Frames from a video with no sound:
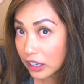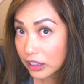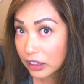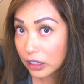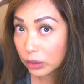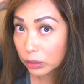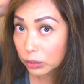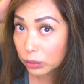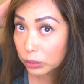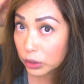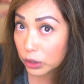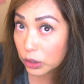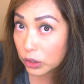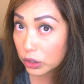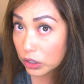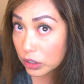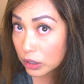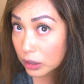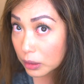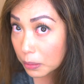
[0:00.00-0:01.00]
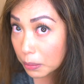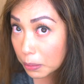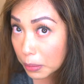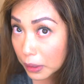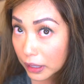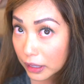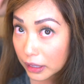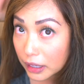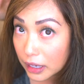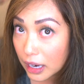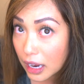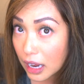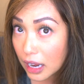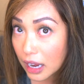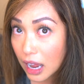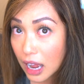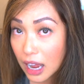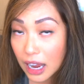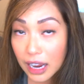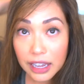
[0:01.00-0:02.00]
at the roots, but
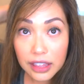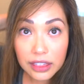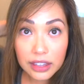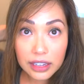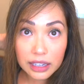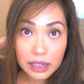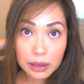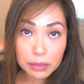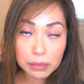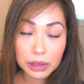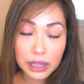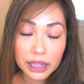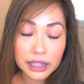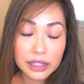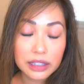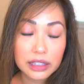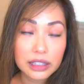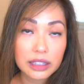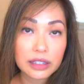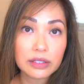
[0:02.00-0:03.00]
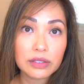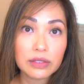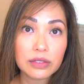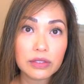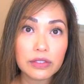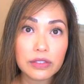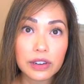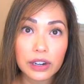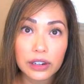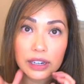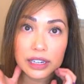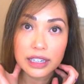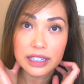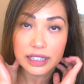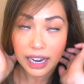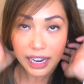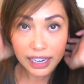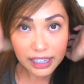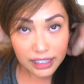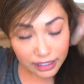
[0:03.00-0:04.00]
I think it blends in very
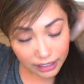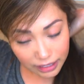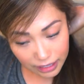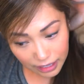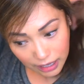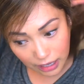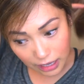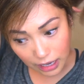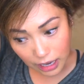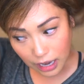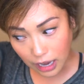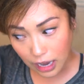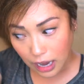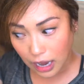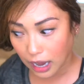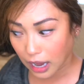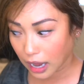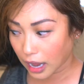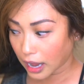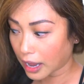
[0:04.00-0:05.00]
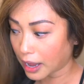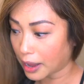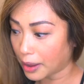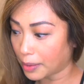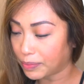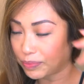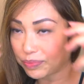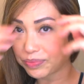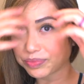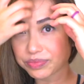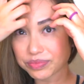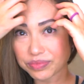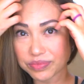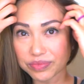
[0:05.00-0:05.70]
nicely. I